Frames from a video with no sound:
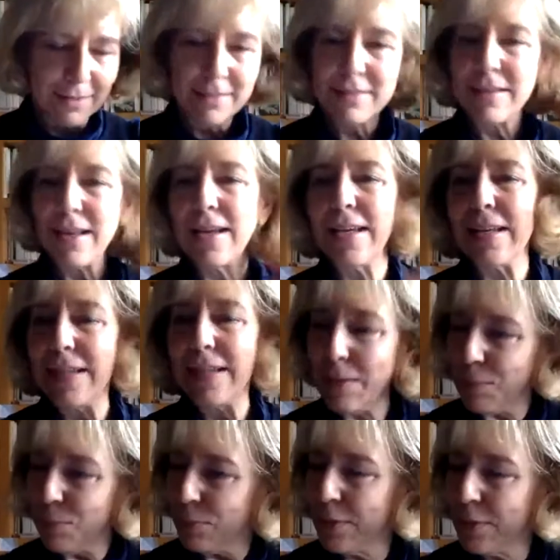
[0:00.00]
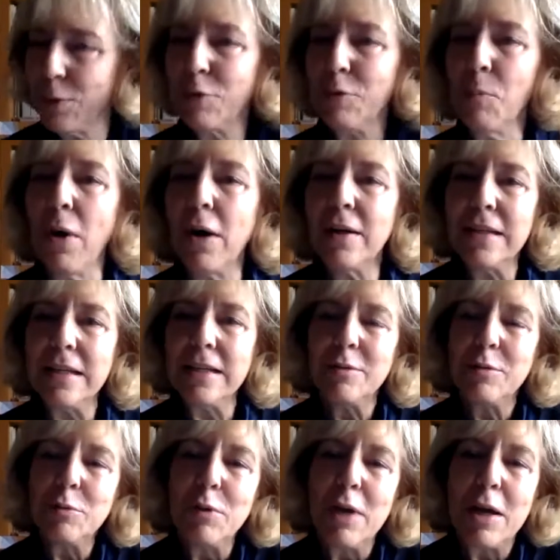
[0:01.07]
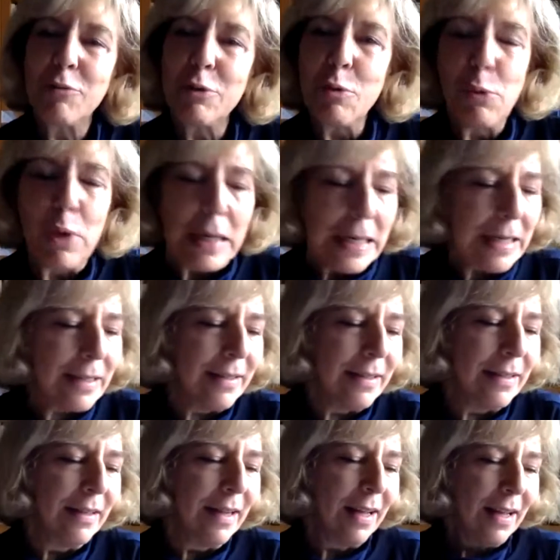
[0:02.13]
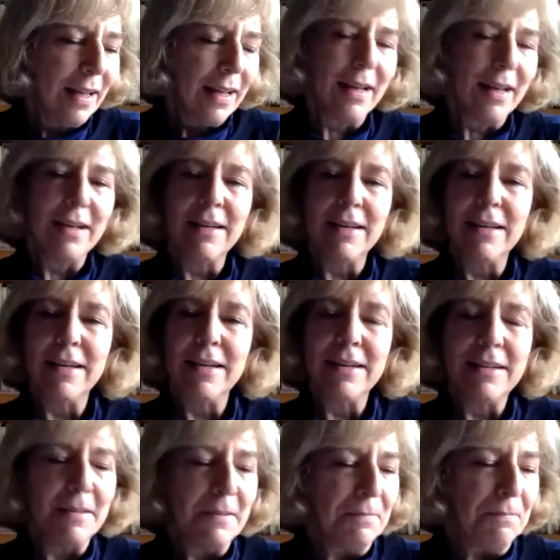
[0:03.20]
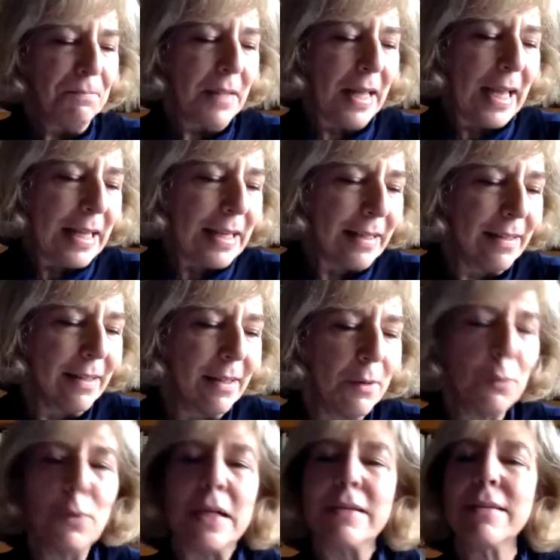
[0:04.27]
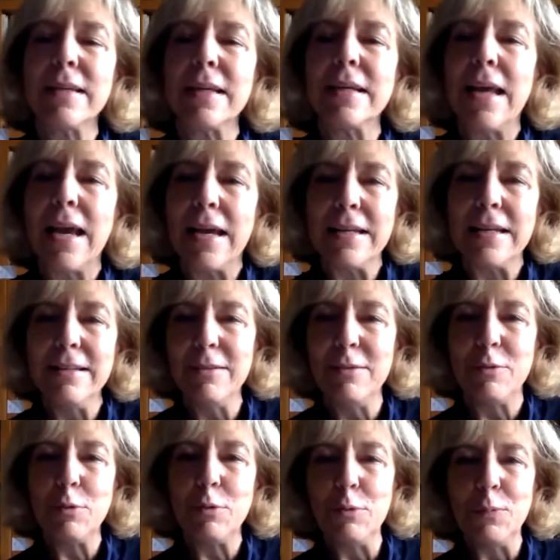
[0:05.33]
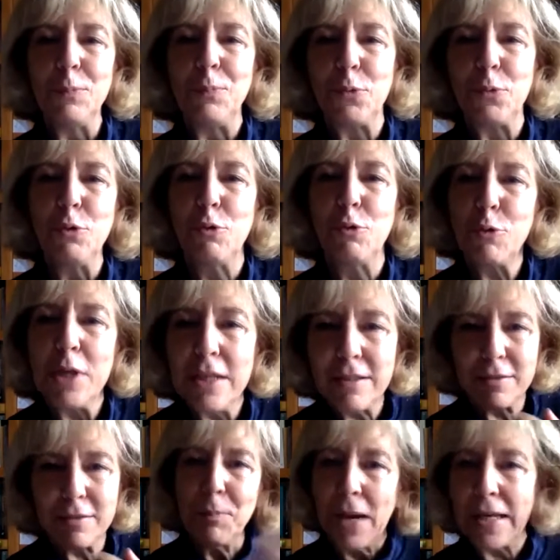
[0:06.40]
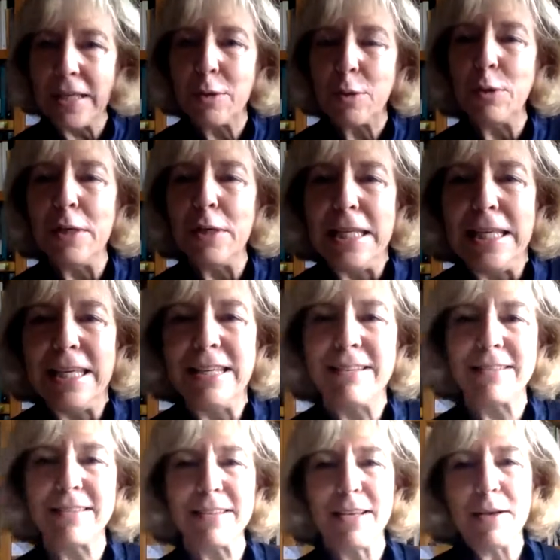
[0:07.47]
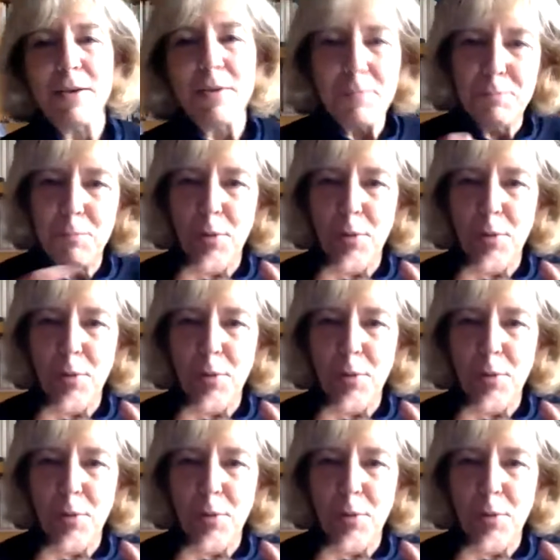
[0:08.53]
uh, say good morning to everyone. Um, and uh, once again, to, to greet my colleagues